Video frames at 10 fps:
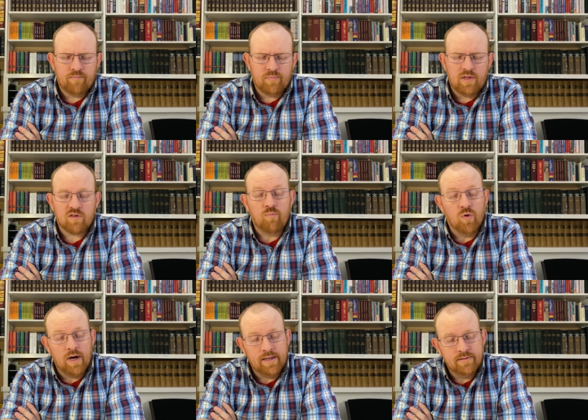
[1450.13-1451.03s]
this
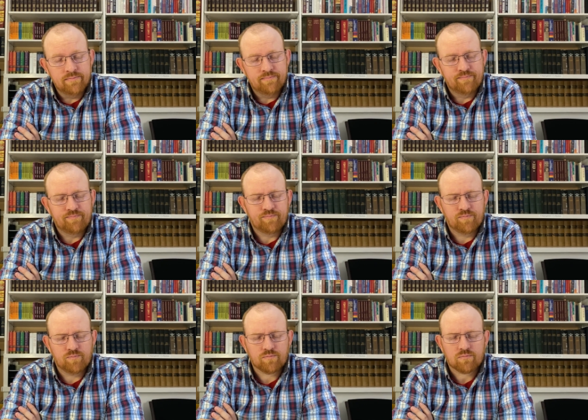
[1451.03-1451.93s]
bread,
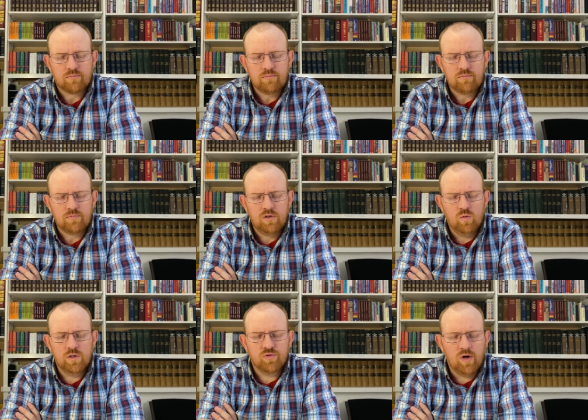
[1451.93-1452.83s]
which